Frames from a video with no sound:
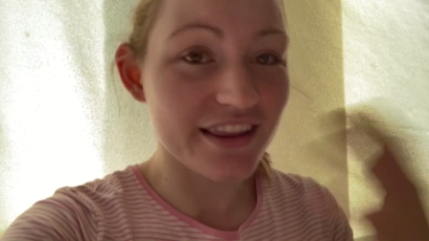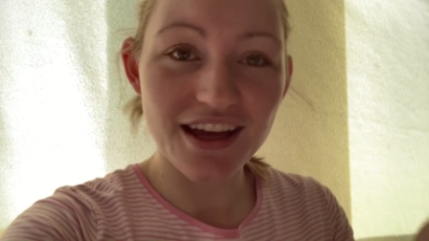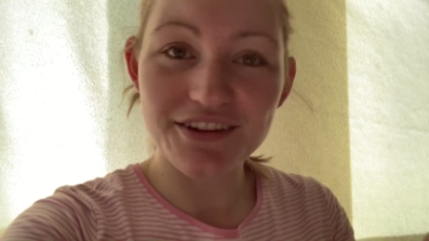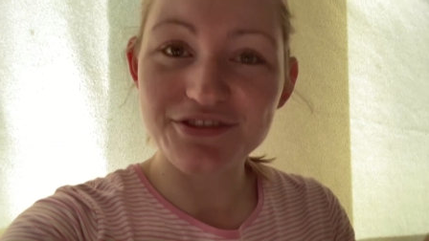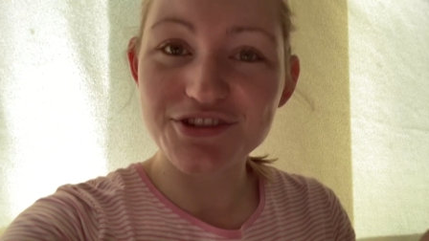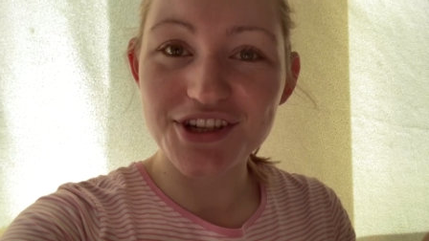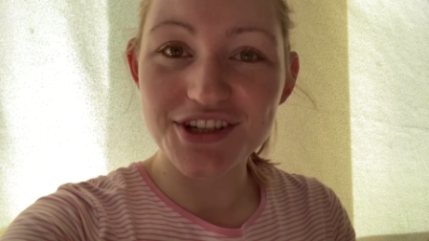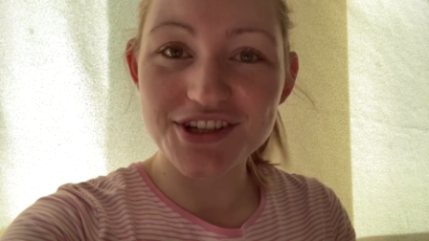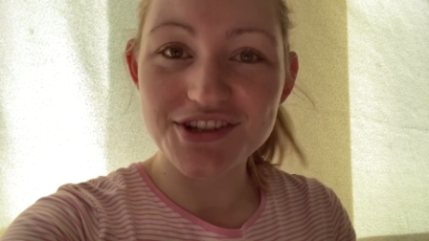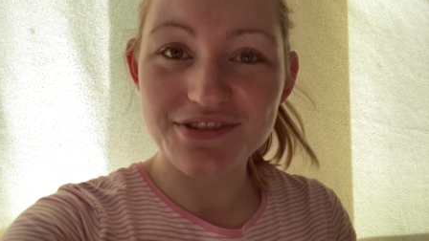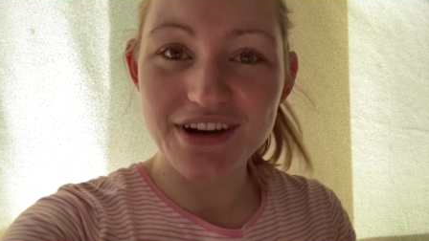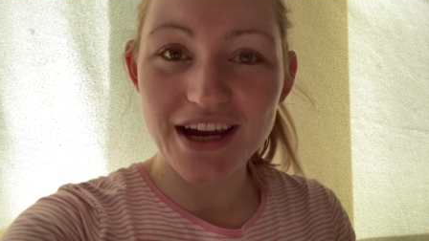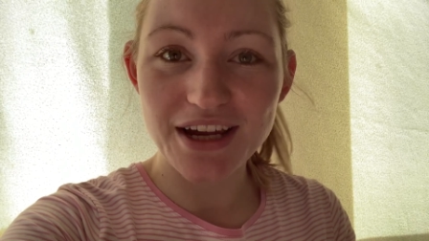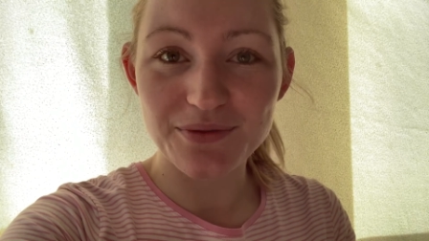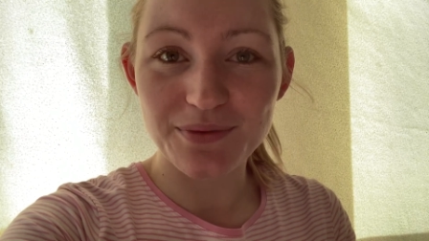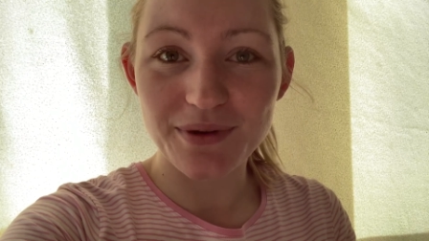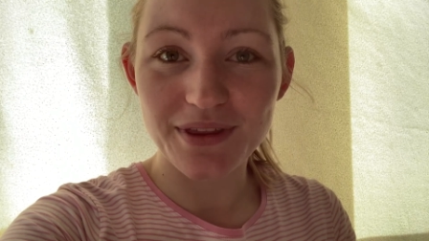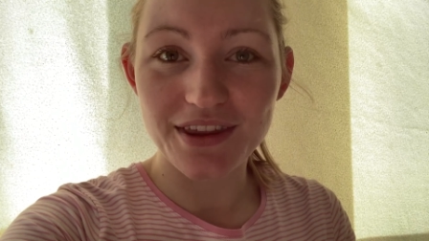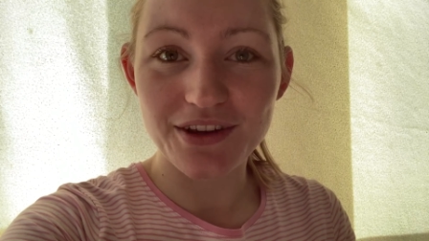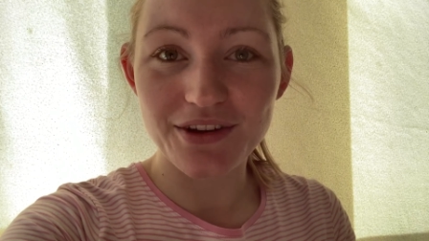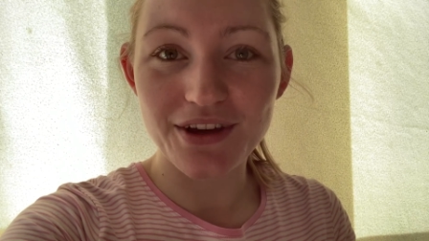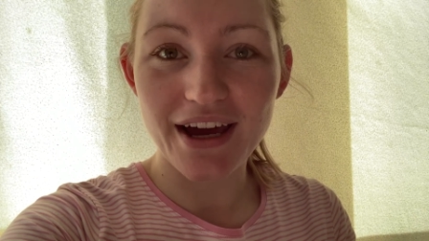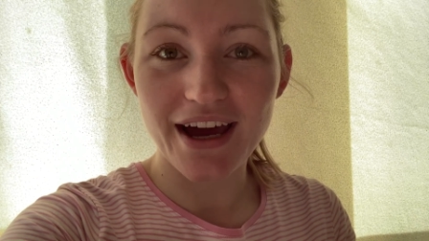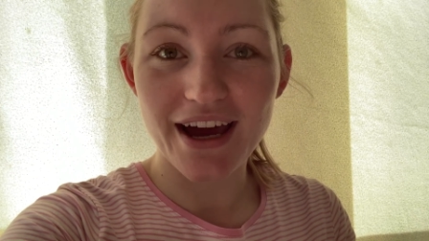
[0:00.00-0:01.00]
love to interact
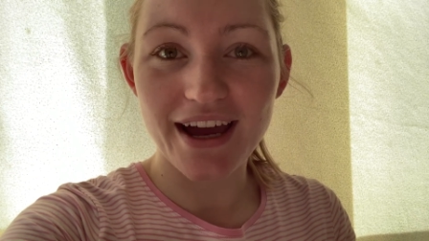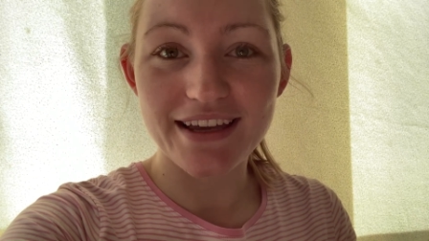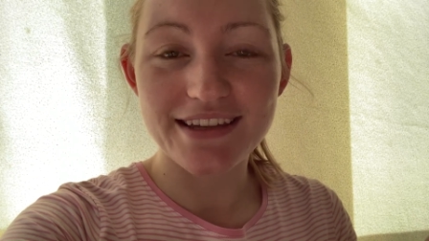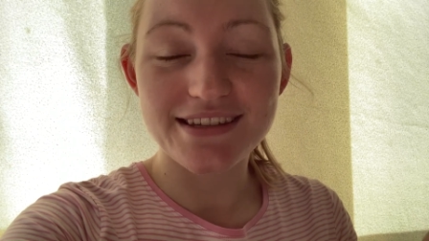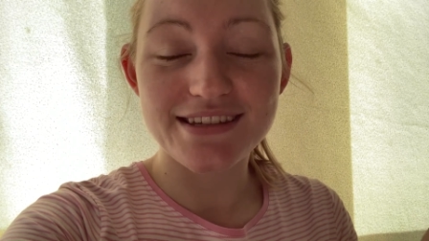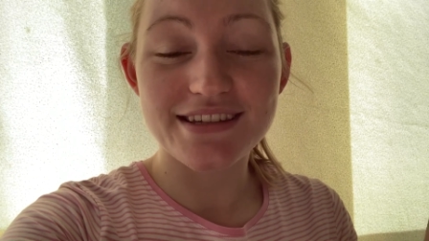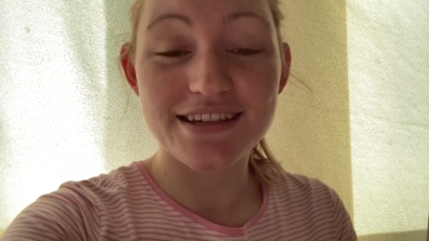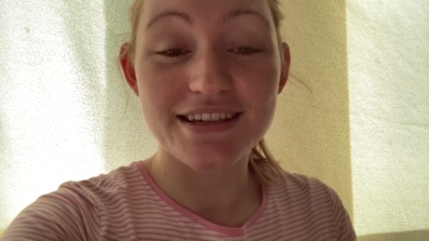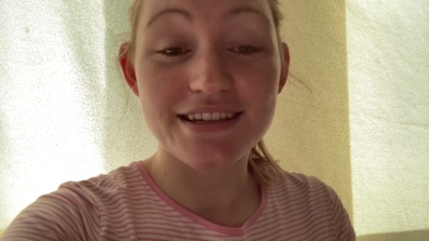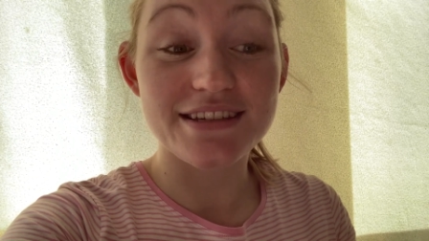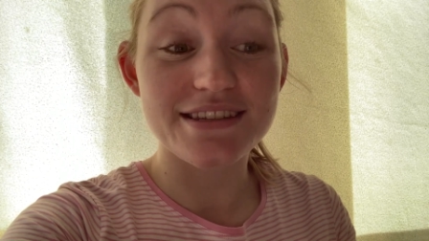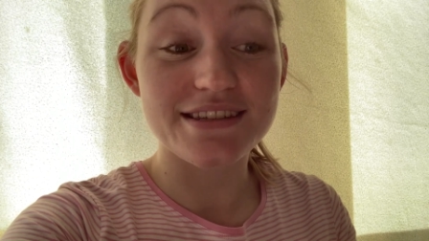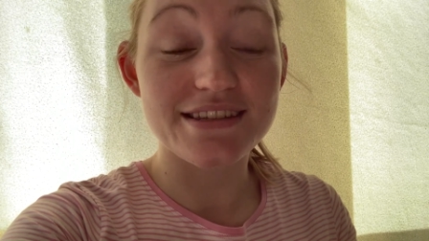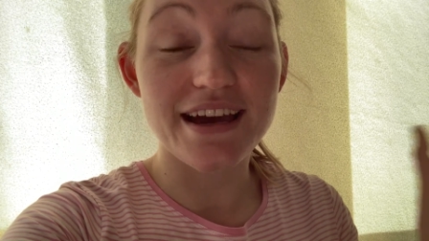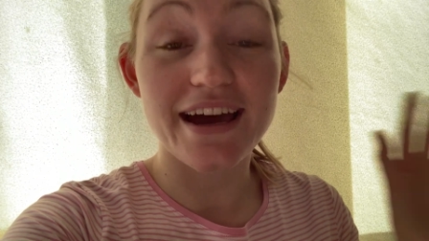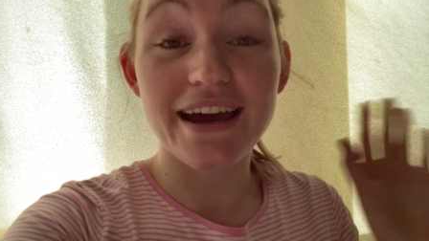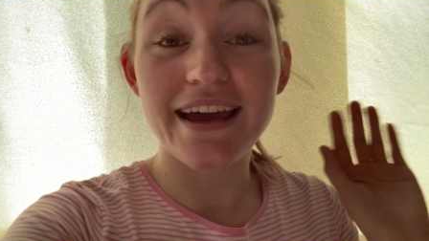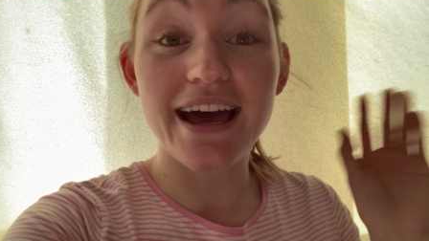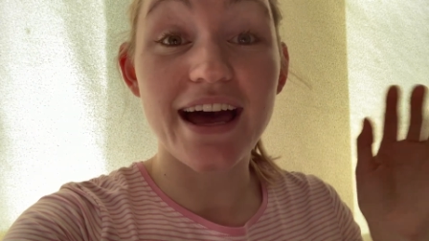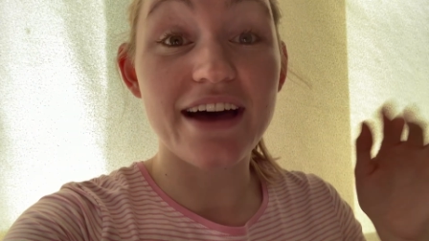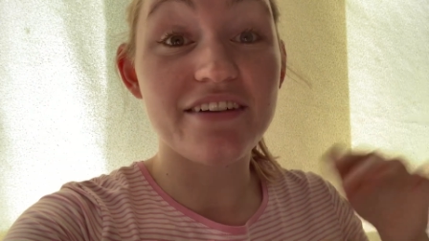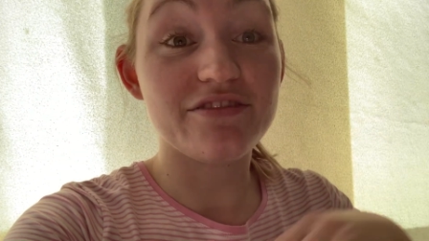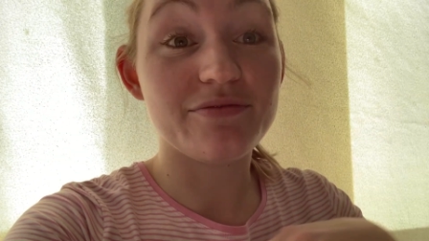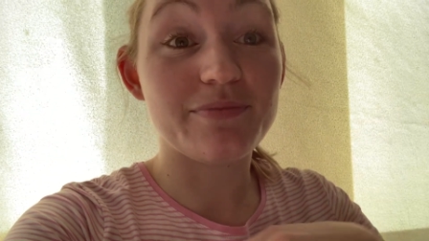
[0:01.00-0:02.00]
with you guys because I
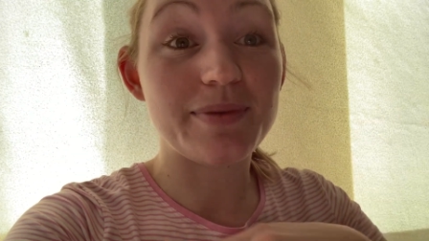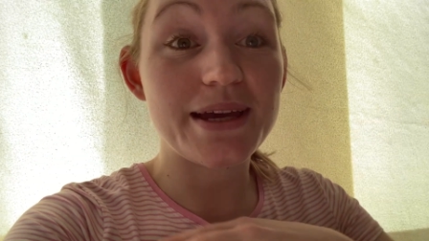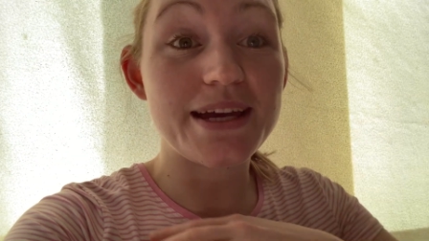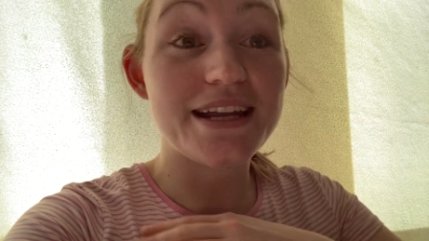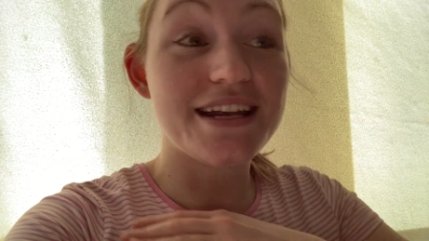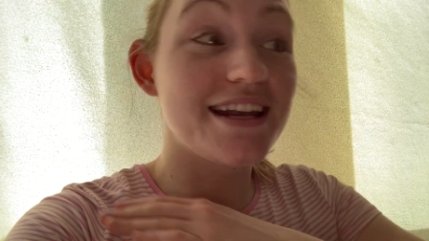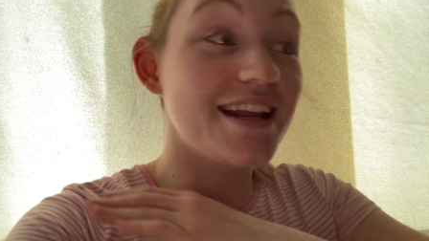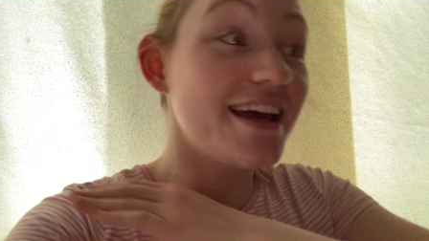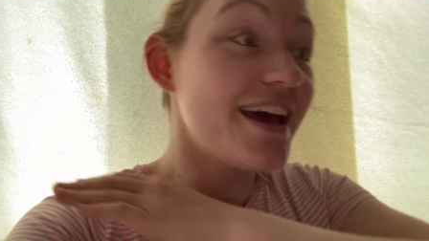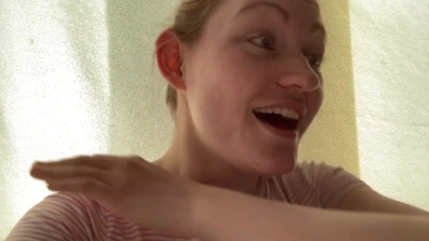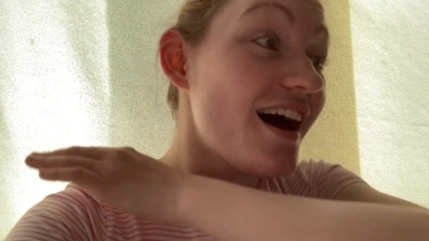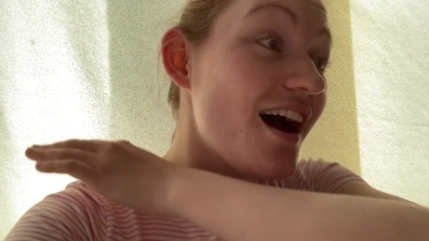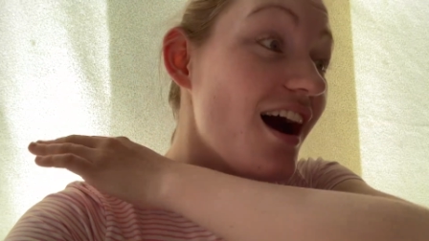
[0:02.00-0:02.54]
have been